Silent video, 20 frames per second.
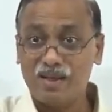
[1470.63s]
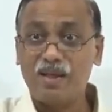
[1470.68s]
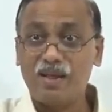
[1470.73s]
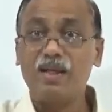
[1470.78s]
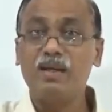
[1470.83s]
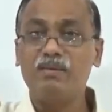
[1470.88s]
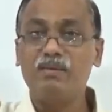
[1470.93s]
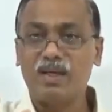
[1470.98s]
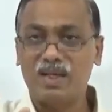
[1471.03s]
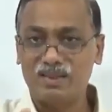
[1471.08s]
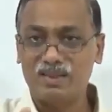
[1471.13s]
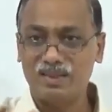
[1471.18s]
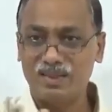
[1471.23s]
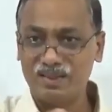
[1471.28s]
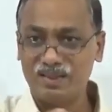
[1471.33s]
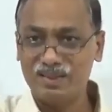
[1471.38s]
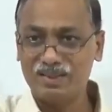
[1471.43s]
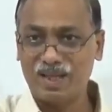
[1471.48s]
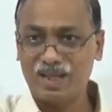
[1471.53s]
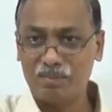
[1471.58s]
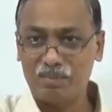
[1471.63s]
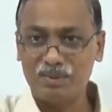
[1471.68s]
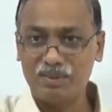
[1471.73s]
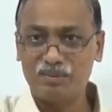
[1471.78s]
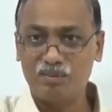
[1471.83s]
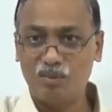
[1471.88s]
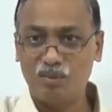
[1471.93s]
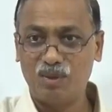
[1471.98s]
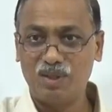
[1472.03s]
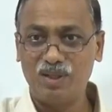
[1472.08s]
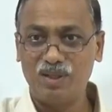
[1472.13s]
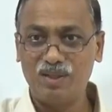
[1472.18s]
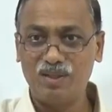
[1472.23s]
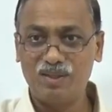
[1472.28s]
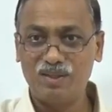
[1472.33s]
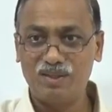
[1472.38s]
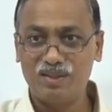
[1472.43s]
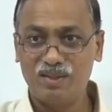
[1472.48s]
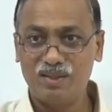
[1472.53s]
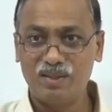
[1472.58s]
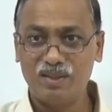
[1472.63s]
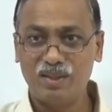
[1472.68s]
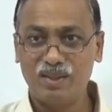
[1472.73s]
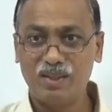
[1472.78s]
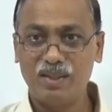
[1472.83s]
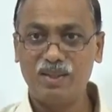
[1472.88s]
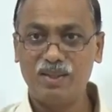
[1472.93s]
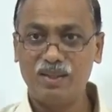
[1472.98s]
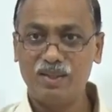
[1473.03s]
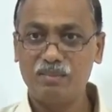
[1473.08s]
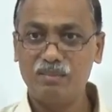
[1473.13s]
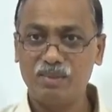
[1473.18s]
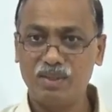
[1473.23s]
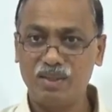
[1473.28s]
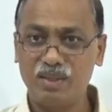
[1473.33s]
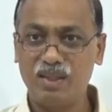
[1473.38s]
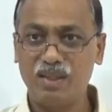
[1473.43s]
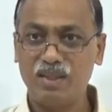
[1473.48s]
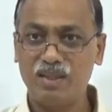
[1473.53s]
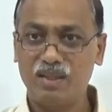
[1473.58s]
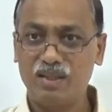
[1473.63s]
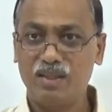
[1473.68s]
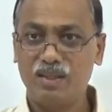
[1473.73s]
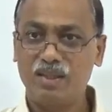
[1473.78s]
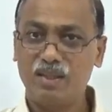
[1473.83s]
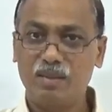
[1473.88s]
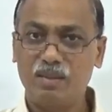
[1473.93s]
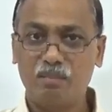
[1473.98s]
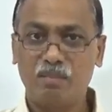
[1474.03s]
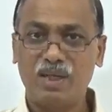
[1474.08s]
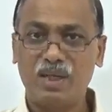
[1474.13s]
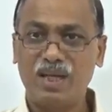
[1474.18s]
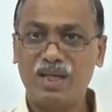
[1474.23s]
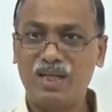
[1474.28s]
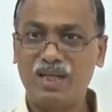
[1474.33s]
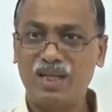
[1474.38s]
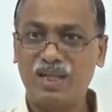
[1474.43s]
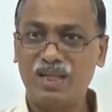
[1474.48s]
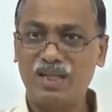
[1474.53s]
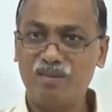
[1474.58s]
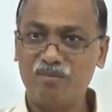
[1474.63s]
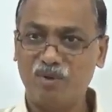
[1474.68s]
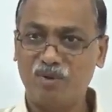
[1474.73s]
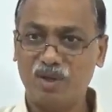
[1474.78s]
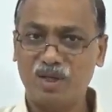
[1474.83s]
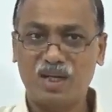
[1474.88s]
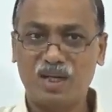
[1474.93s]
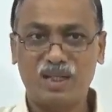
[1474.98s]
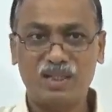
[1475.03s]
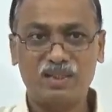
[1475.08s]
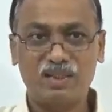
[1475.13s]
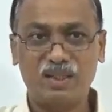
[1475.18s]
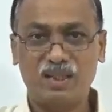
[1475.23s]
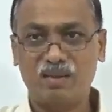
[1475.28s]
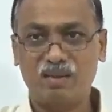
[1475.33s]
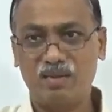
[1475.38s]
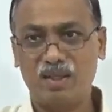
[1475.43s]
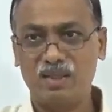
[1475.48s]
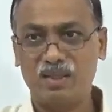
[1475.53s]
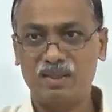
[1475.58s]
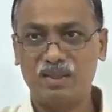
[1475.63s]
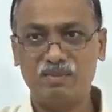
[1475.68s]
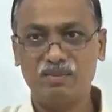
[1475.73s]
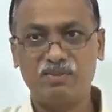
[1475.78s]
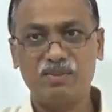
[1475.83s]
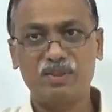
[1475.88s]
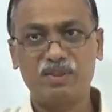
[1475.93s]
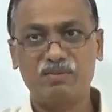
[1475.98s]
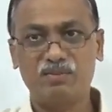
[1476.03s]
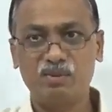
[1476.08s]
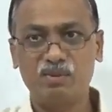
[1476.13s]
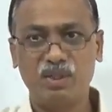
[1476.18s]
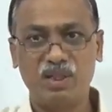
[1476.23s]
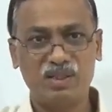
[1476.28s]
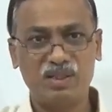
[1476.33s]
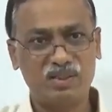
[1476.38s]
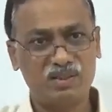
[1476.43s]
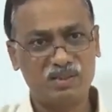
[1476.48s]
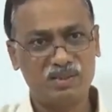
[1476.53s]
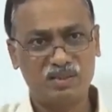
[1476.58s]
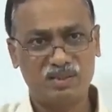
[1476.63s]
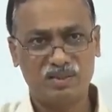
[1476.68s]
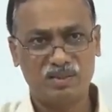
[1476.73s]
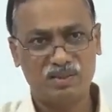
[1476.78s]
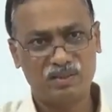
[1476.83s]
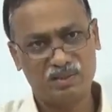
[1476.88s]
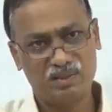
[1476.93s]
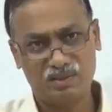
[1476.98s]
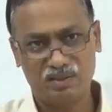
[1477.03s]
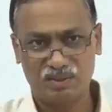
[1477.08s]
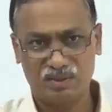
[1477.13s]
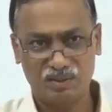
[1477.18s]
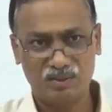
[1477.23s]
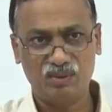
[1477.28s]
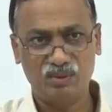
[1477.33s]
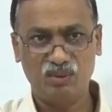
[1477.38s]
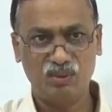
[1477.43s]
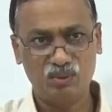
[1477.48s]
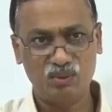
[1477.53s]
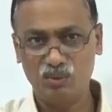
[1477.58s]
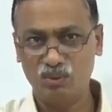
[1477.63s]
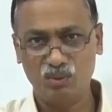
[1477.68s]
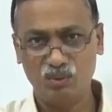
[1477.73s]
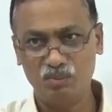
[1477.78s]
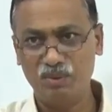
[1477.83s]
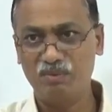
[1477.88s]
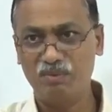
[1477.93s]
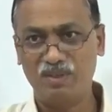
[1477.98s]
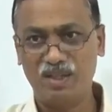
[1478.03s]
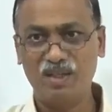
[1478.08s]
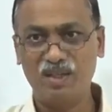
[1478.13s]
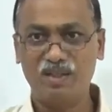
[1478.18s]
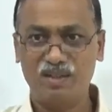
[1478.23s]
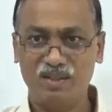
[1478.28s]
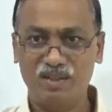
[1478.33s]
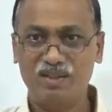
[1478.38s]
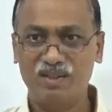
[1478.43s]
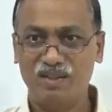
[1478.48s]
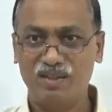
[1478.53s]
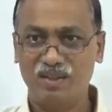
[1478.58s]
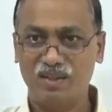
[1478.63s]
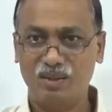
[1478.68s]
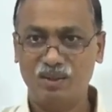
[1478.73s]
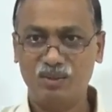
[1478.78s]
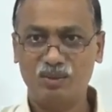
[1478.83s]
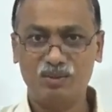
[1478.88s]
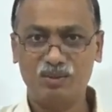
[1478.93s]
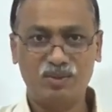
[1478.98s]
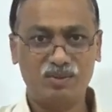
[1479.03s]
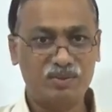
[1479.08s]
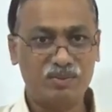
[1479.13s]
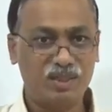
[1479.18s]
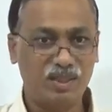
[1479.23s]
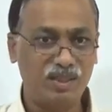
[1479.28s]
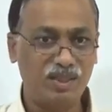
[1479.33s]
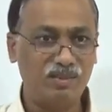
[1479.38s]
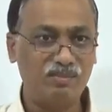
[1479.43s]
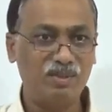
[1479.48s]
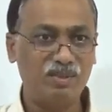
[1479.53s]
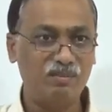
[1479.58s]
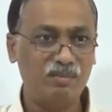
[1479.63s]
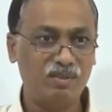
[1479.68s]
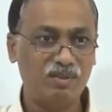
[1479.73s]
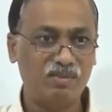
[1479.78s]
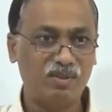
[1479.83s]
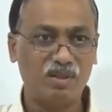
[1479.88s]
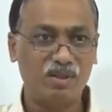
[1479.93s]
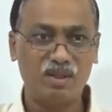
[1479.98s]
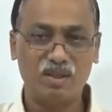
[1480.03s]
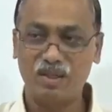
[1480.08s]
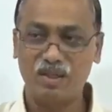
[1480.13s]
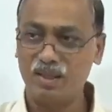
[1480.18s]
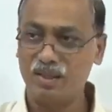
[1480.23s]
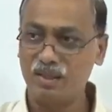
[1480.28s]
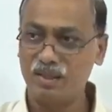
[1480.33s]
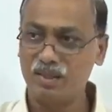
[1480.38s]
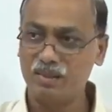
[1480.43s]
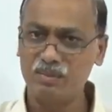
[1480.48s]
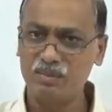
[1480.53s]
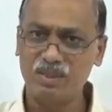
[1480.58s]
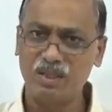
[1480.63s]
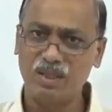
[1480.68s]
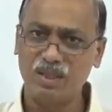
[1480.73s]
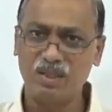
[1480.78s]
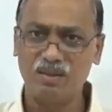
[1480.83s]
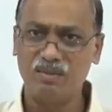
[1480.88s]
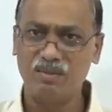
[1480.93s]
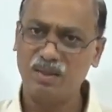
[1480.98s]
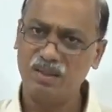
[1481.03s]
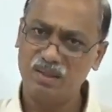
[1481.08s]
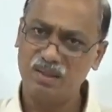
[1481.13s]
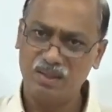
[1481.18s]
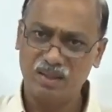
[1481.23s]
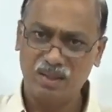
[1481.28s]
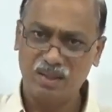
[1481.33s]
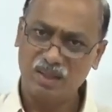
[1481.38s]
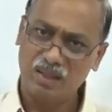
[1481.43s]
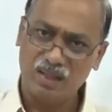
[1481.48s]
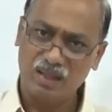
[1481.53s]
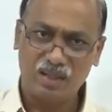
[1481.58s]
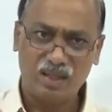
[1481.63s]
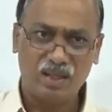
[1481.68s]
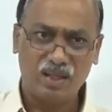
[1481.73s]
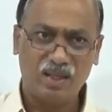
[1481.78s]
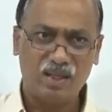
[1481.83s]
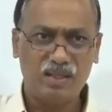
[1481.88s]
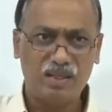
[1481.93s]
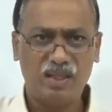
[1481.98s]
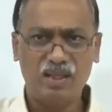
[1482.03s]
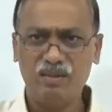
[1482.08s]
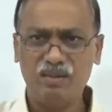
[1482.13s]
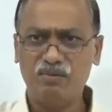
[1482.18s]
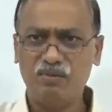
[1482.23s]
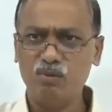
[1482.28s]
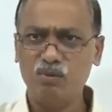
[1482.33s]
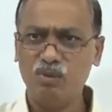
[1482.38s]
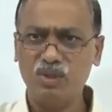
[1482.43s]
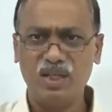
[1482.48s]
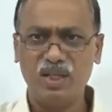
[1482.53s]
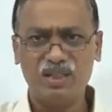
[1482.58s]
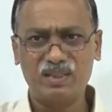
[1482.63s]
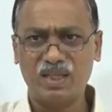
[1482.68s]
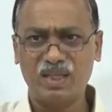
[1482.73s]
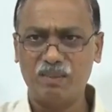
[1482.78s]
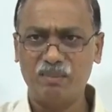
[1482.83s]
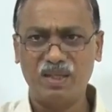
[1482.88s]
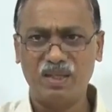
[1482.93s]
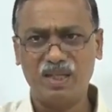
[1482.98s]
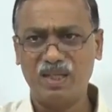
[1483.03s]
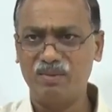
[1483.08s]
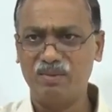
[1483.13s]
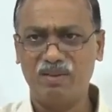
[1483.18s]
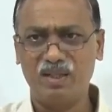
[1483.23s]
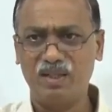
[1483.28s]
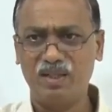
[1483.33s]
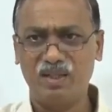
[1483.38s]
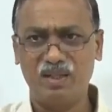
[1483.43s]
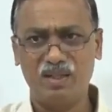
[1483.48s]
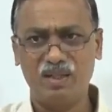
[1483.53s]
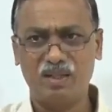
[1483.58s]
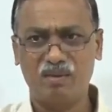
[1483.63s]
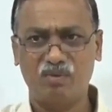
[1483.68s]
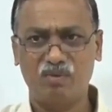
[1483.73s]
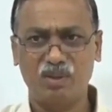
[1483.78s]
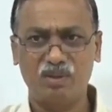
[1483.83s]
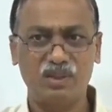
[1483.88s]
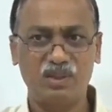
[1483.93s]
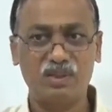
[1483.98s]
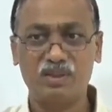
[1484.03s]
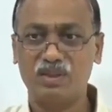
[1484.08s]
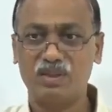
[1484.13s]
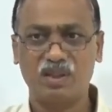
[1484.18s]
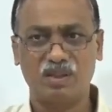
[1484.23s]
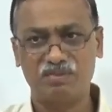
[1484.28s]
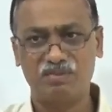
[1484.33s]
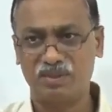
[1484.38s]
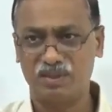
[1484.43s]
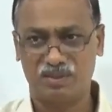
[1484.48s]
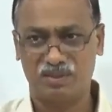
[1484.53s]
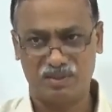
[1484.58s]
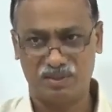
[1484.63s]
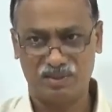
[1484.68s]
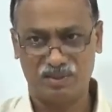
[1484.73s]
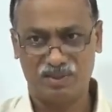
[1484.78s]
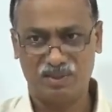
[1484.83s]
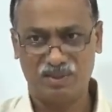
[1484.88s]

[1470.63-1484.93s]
Anyway, I said this happens more in intermediate, but I tell them what Rakesh Agrawal is in first few days. Those who know me well, or uh, those who have studied with me for, at intermediate level, in few days I make it very clear what this stuff is.